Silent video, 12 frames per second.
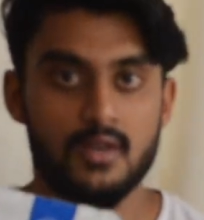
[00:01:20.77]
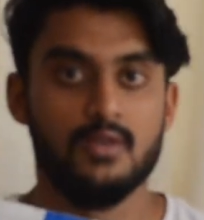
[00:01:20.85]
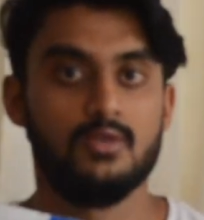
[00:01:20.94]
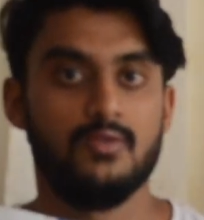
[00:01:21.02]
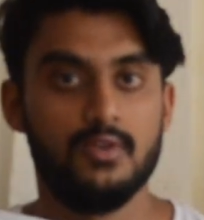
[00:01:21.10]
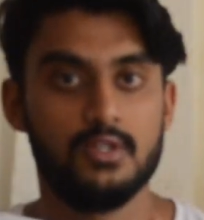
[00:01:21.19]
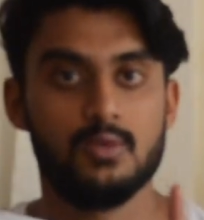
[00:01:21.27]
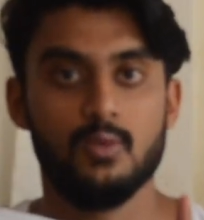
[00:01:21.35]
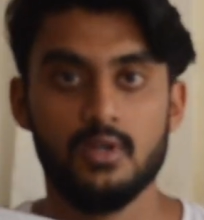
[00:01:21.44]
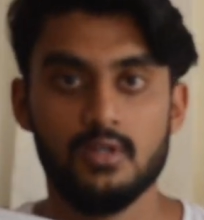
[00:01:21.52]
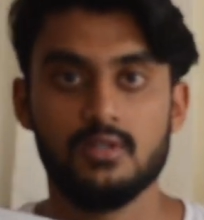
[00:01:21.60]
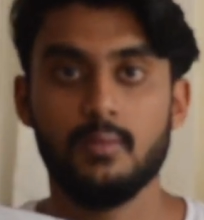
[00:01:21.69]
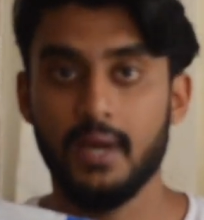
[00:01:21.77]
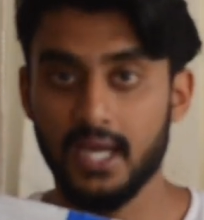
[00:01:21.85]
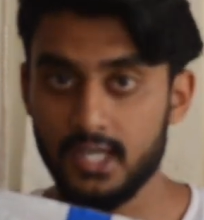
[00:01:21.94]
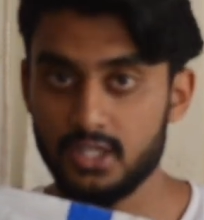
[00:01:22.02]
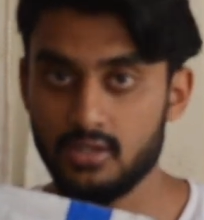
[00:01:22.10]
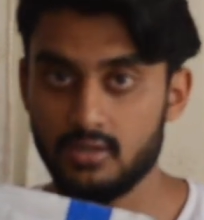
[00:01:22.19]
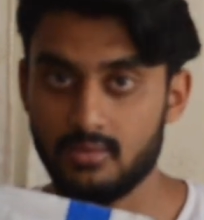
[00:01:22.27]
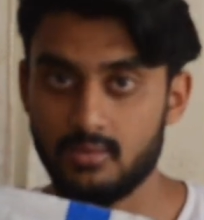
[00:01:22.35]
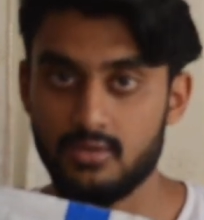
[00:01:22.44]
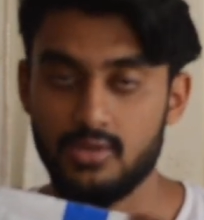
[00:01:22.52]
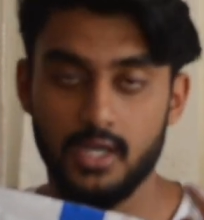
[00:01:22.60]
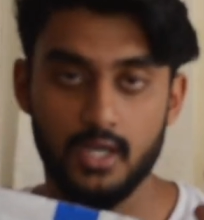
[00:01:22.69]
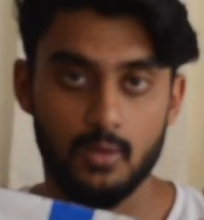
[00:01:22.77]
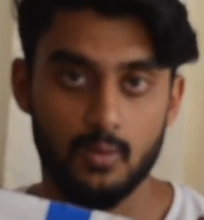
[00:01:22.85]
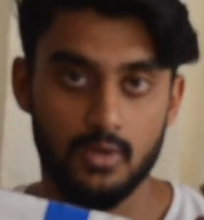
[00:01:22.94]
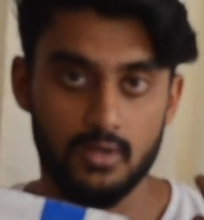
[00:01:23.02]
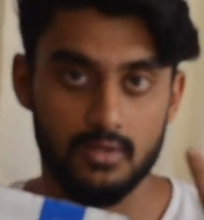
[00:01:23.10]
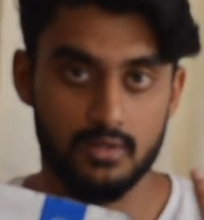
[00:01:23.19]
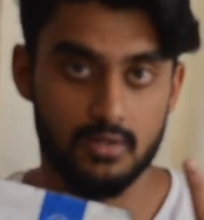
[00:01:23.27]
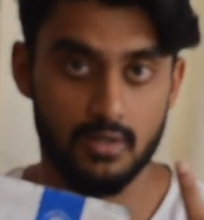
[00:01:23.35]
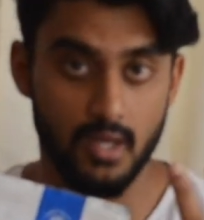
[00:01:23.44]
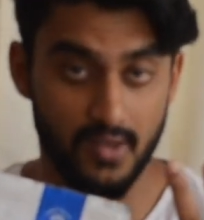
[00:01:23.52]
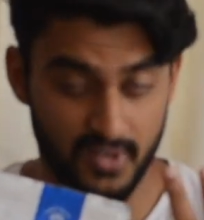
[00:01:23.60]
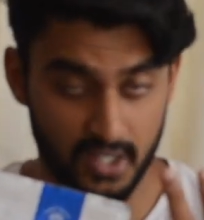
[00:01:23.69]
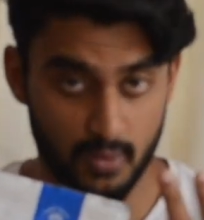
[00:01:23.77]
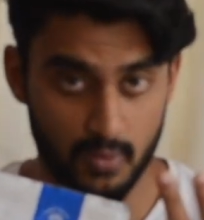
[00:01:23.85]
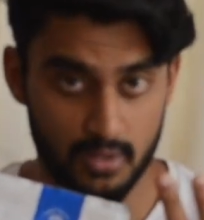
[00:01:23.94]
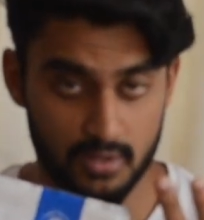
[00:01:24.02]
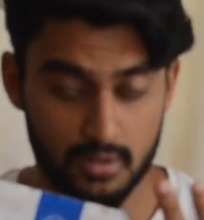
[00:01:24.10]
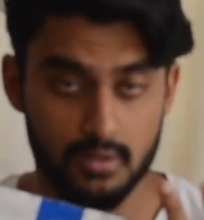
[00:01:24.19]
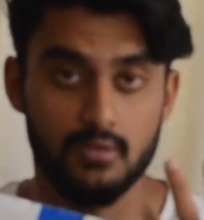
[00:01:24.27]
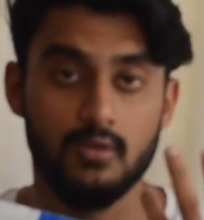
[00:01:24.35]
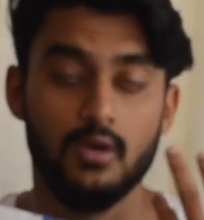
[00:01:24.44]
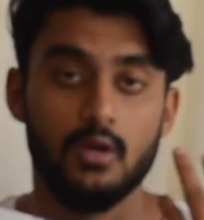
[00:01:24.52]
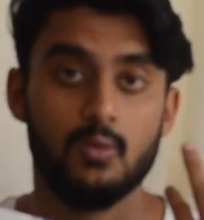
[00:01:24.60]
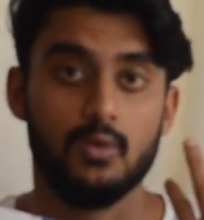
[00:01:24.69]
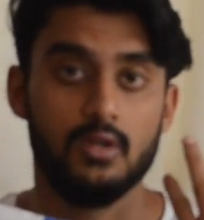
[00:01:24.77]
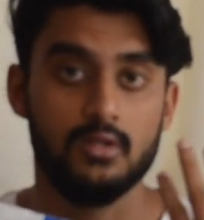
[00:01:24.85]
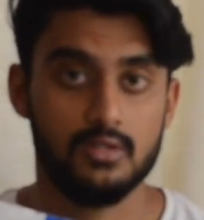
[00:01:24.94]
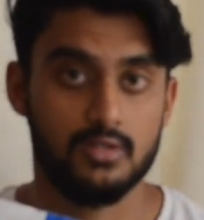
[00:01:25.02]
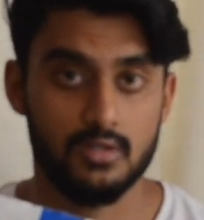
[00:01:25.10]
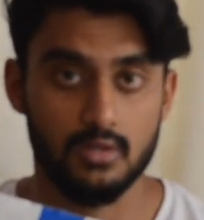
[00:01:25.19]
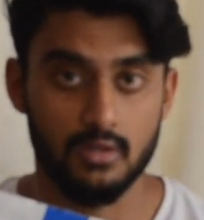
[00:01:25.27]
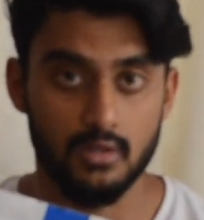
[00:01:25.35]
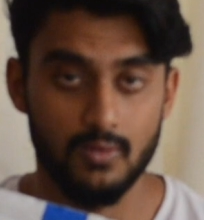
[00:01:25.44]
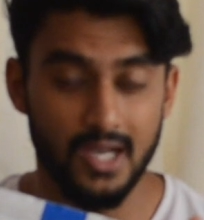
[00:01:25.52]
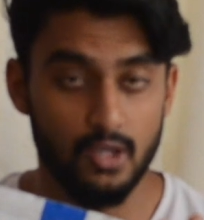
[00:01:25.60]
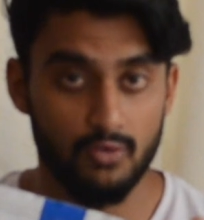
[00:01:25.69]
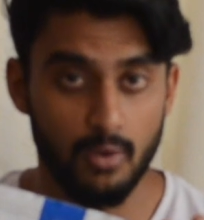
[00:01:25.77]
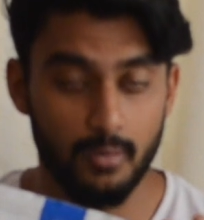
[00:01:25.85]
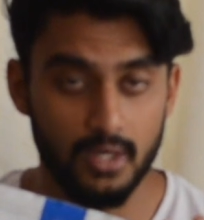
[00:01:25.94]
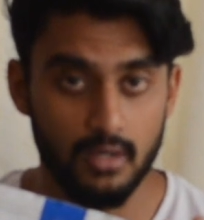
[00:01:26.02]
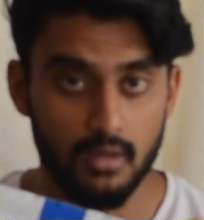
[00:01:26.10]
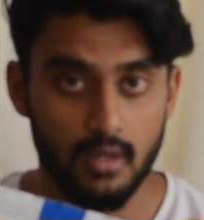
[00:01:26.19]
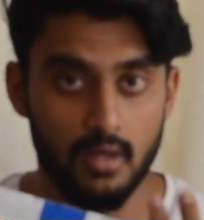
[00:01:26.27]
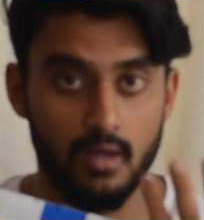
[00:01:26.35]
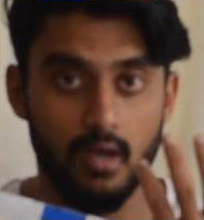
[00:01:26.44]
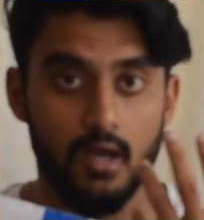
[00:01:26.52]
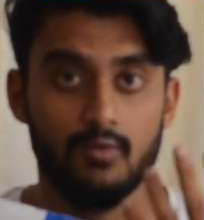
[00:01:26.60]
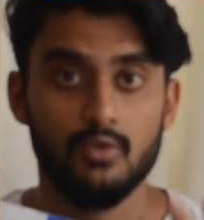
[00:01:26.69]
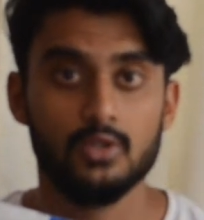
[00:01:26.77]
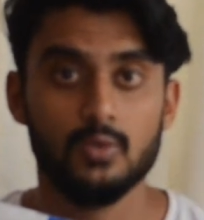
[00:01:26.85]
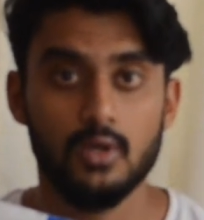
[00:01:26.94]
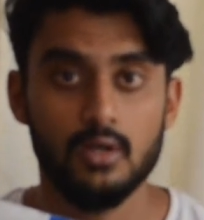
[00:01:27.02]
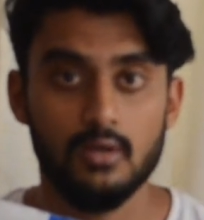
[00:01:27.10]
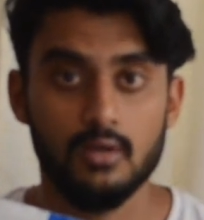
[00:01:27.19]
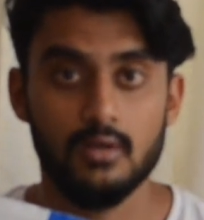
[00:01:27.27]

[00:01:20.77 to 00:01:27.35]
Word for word: So first one is the packaging second one is effectiveness, third one is uh, value for money, and fourth one